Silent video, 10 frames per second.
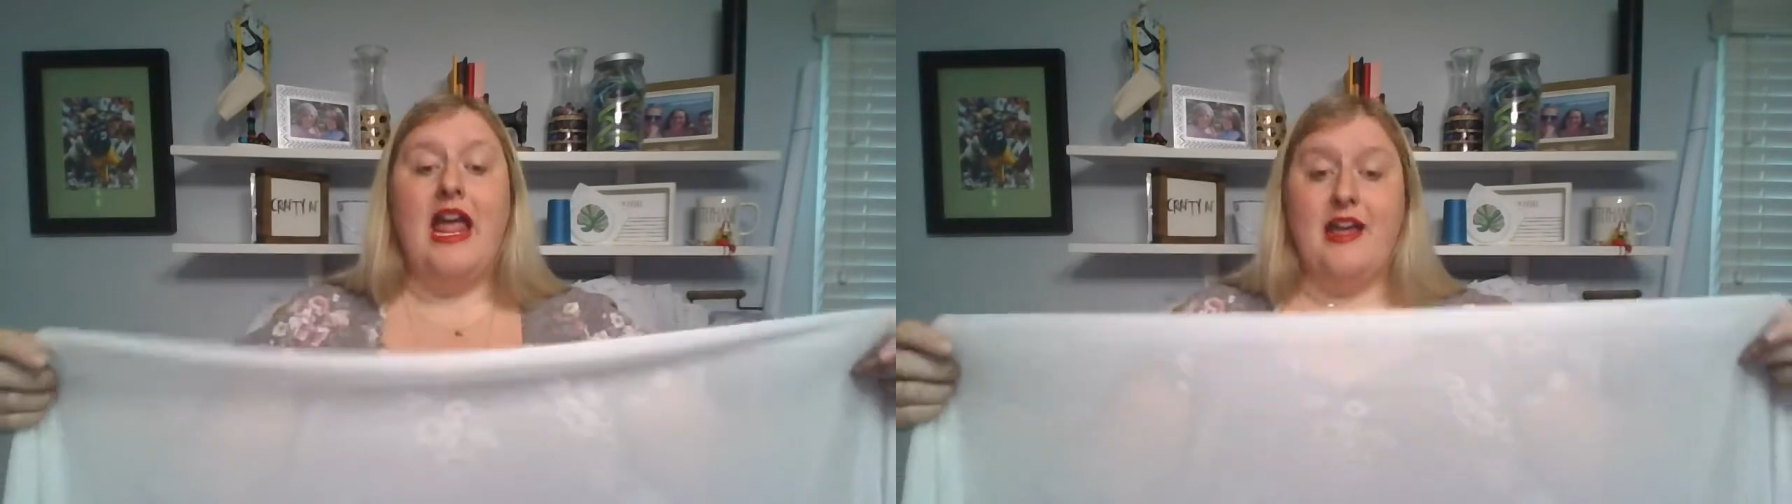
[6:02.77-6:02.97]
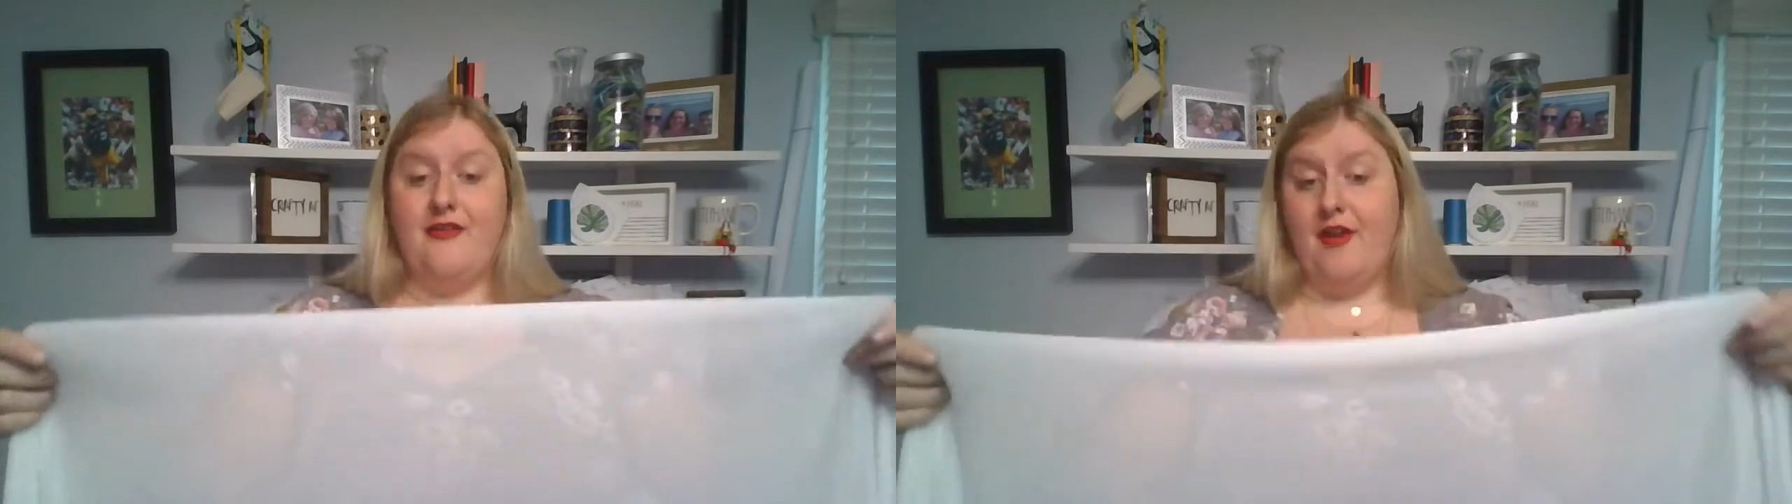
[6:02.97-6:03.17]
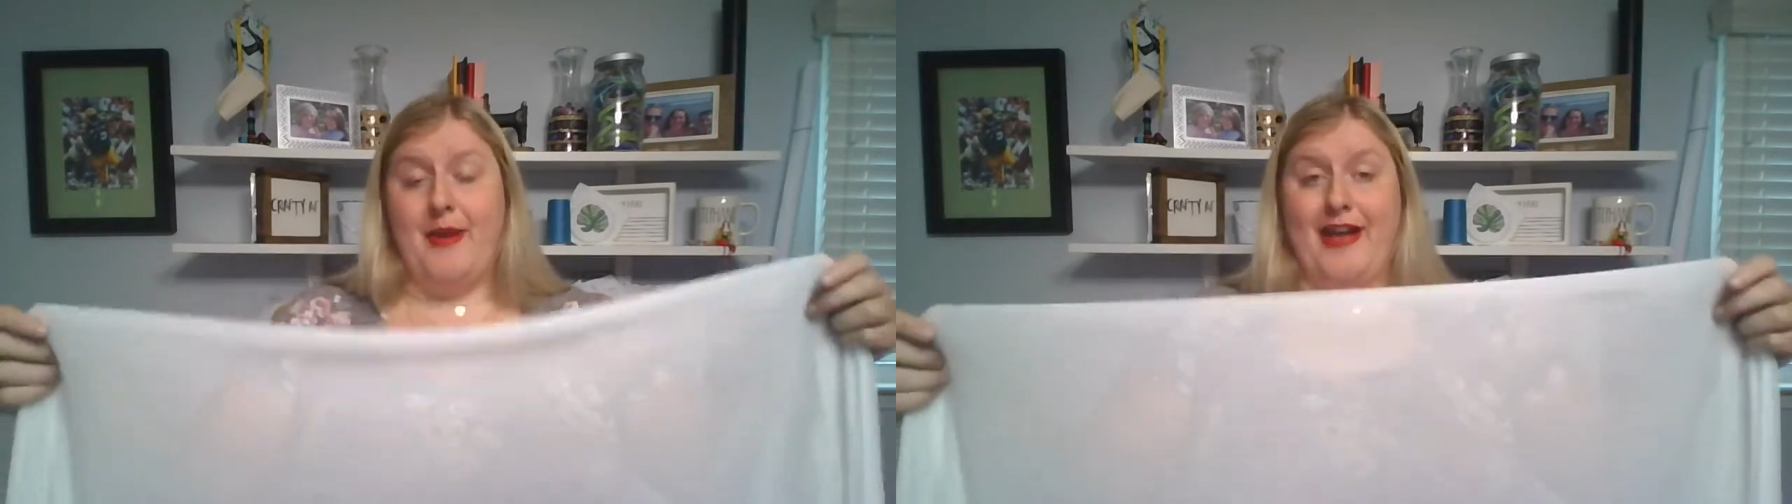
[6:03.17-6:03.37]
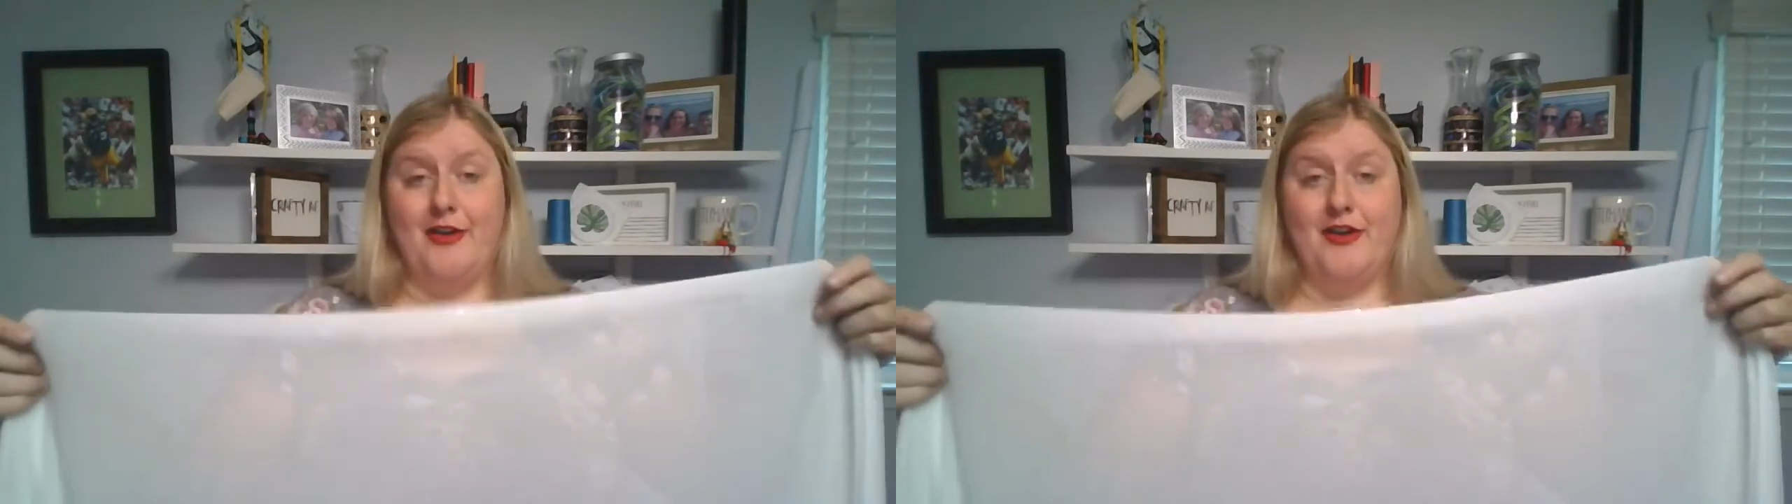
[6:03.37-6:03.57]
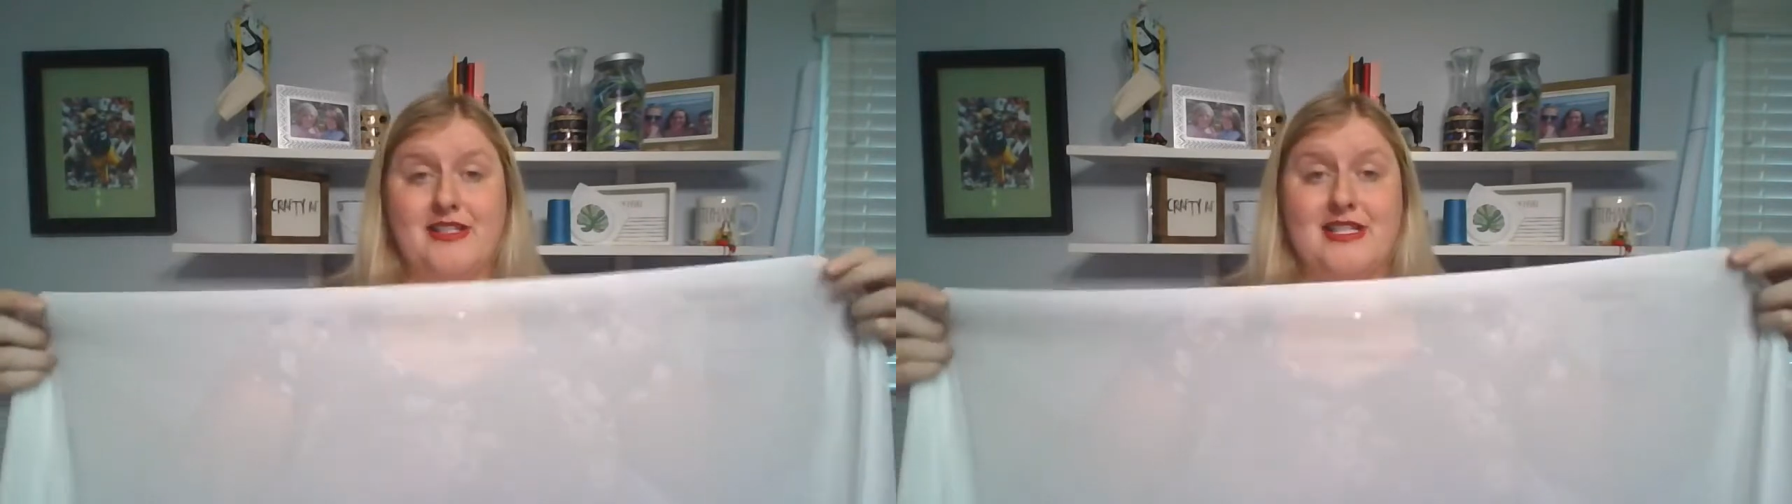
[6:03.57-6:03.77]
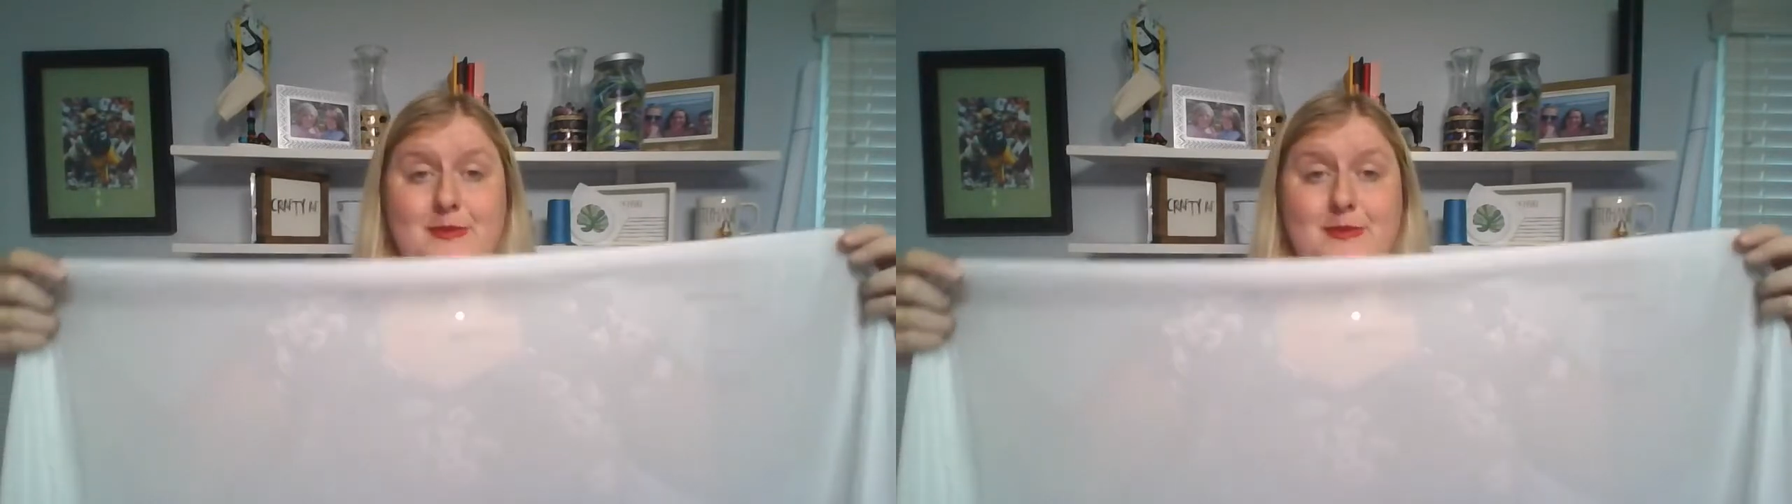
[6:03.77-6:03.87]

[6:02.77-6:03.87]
if a pattern doesn't